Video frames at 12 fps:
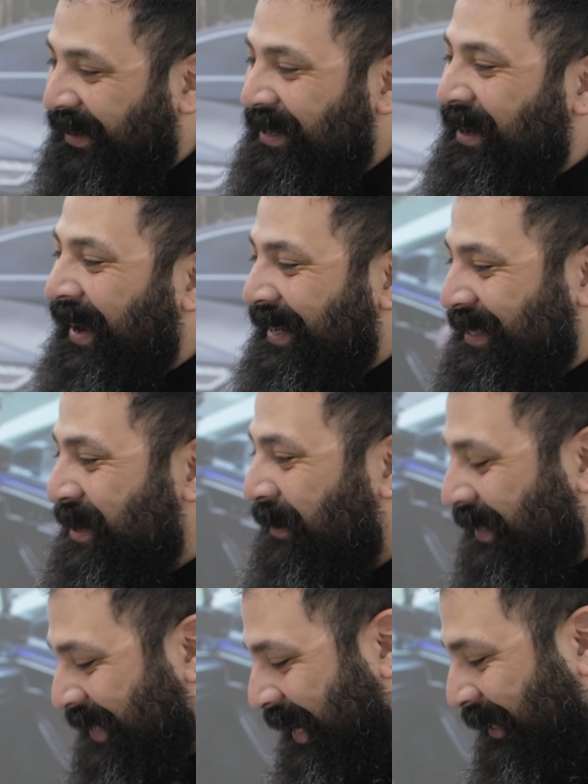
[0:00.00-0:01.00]
you guys know
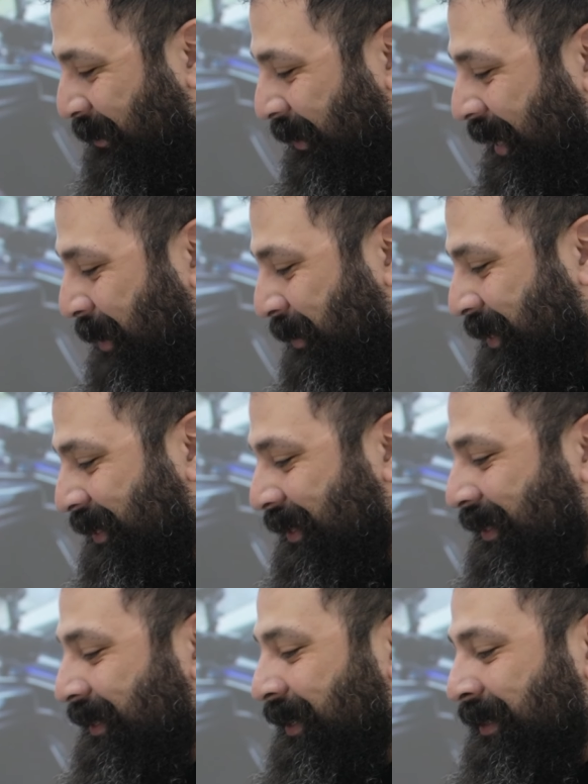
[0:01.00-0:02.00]
exactly what happens to
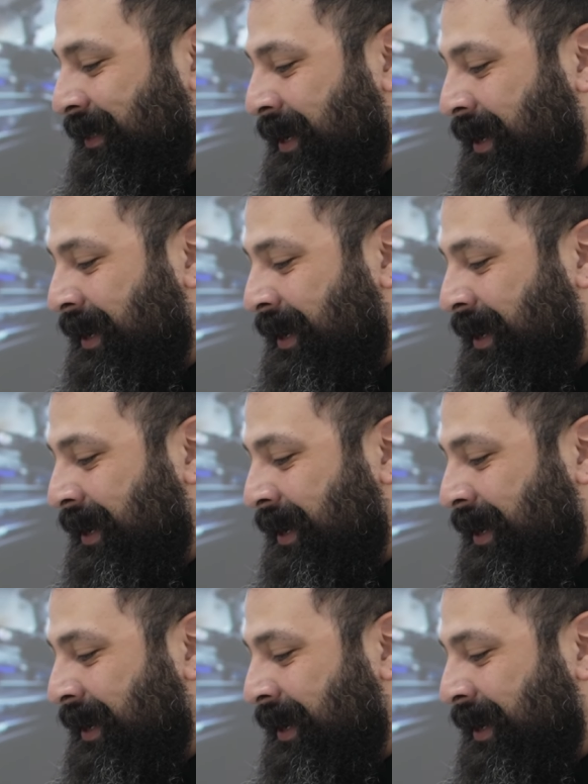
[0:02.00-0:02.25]
these things.